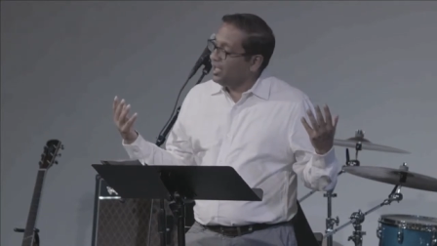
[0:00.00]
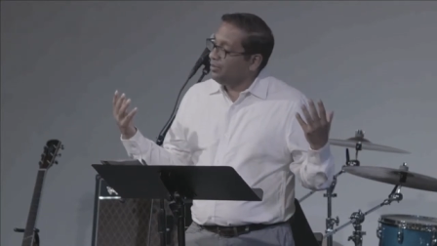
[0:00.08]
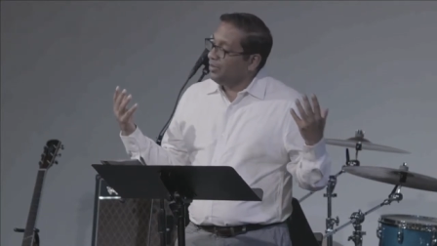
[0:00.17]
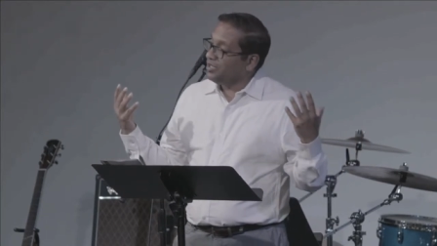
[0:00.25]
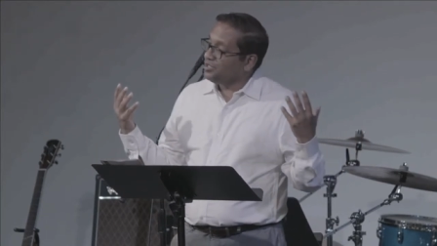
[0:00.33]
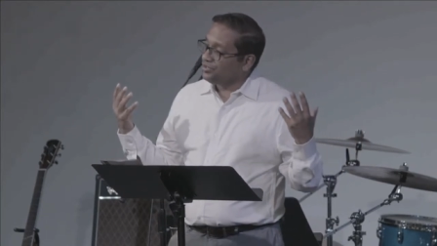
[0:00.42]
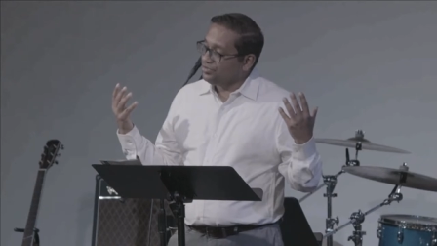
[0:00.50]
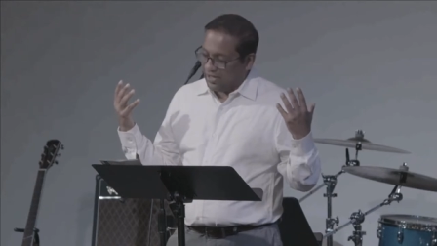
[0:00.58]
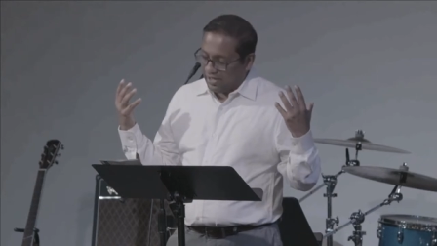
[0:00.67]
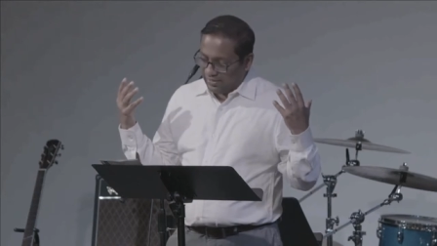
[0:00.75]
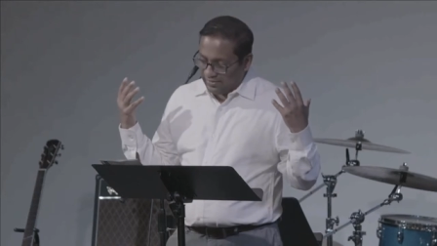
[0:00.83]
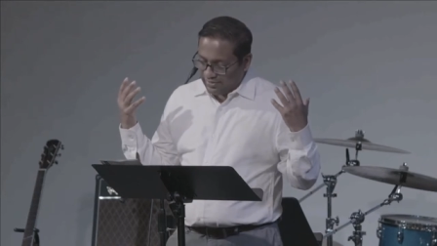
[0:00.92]
My
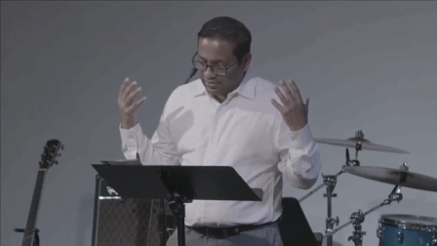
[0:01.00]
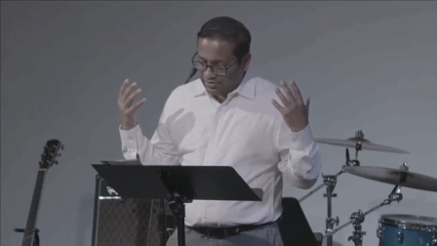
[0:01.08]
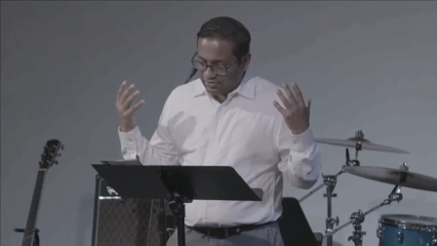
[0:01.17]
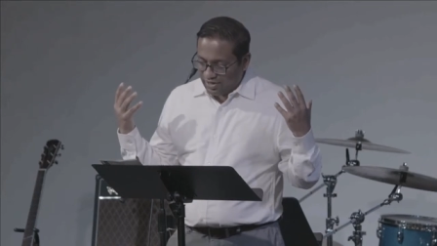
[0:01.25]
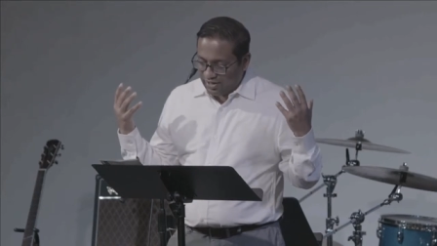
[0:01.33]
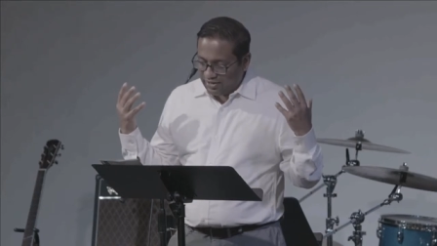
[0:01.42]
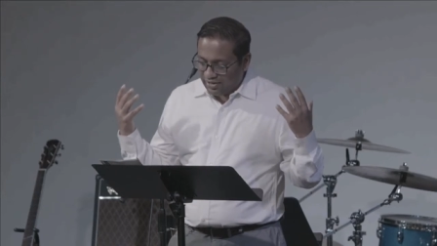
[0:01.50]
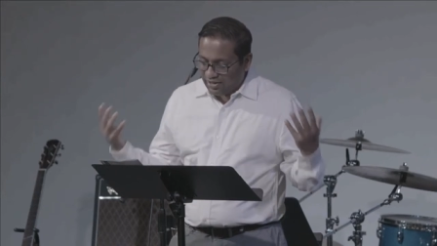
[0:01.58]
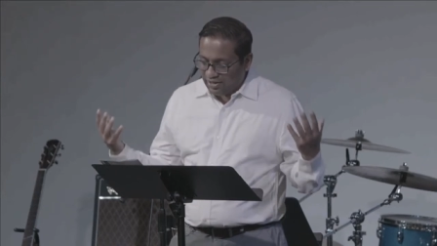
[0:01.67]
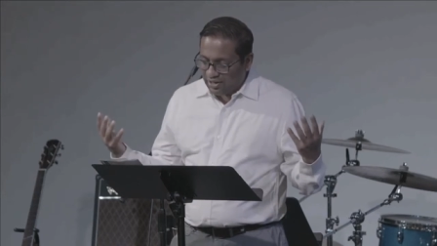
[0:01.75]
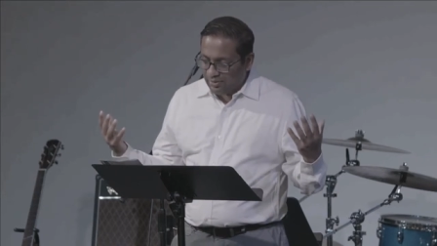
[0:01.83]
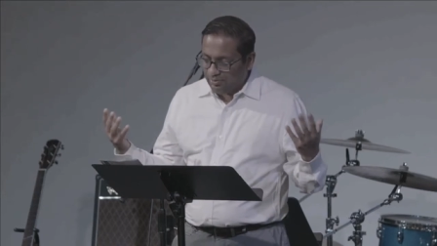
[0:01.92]
strength is dried
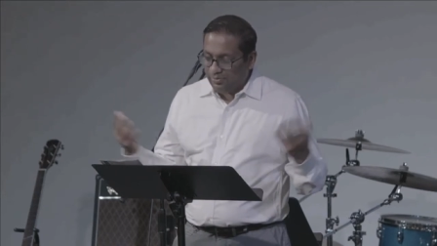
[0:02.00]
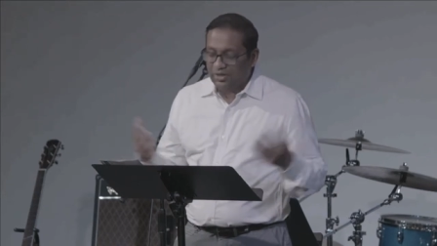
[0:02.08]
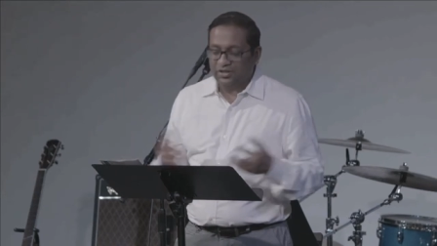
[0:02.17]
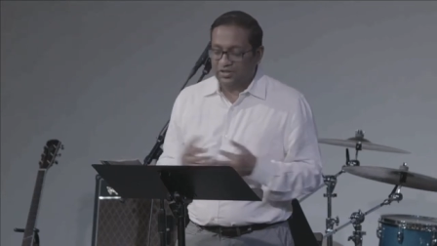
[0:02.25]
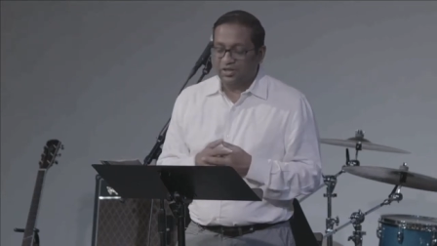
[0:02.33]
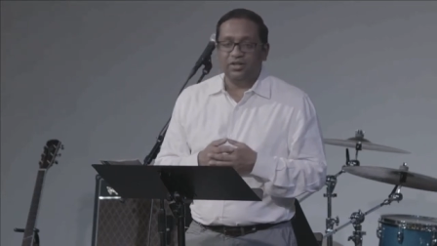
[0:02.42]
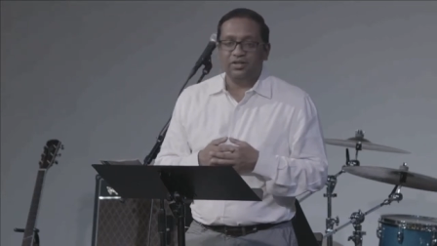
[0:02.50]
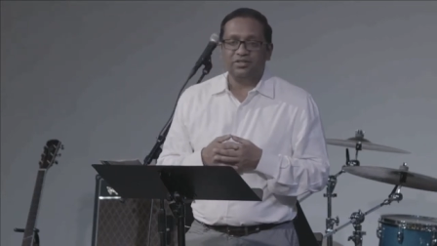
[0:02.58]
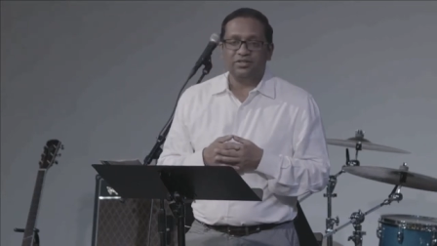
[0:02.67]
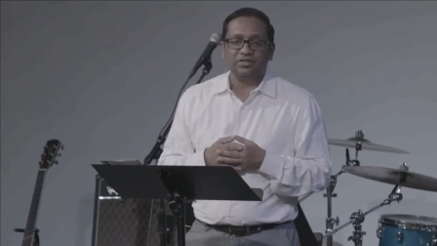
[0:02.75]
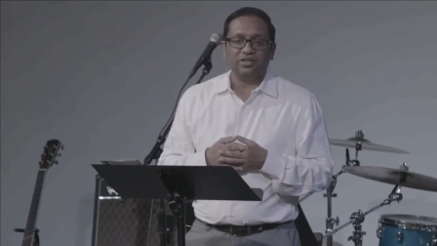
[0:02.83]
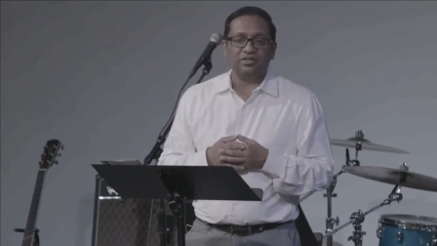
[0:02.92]
up. My tongue
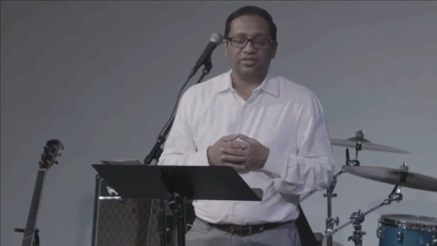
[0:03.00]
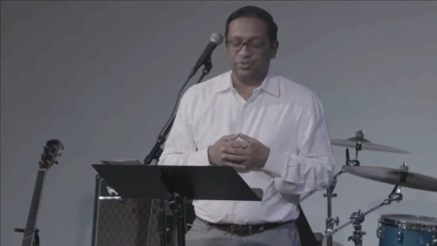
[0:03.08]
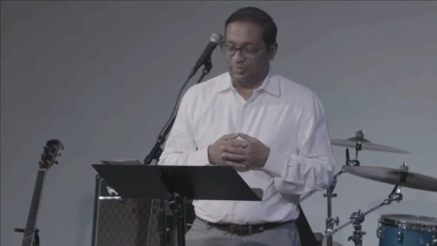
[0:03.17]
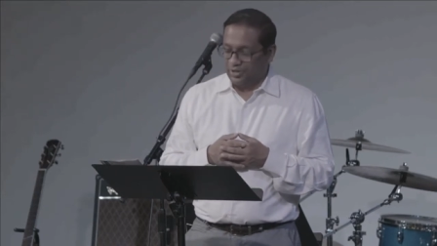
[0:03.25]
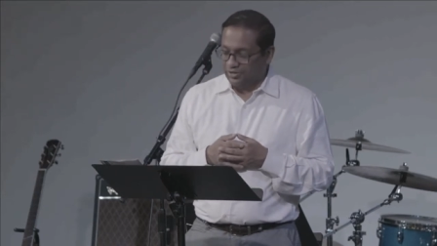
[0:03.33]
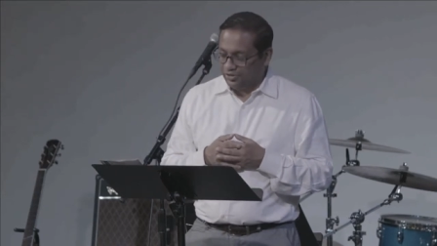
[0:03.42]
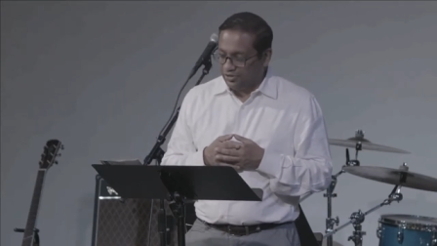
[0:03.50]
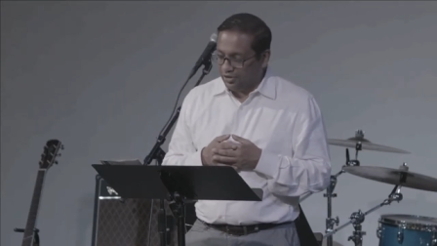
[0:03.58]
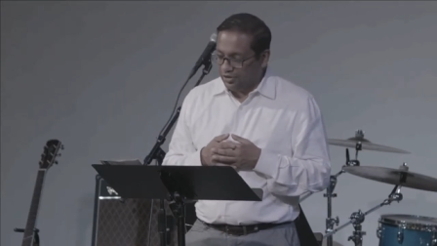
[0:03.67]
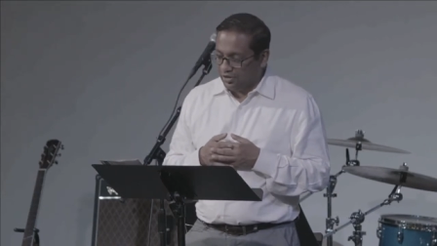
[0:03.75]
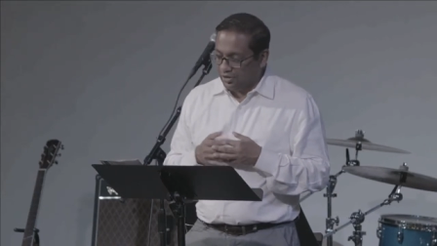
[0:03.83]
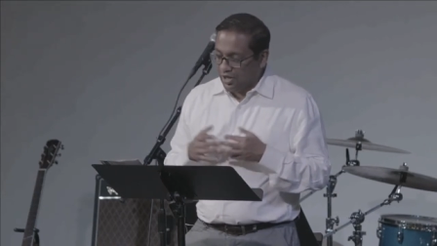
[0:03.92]
sticks to my
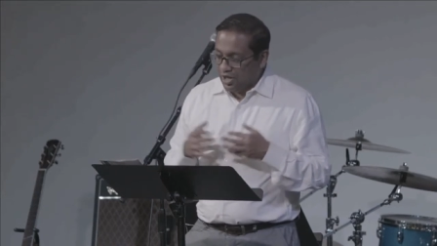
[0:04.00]
jaw.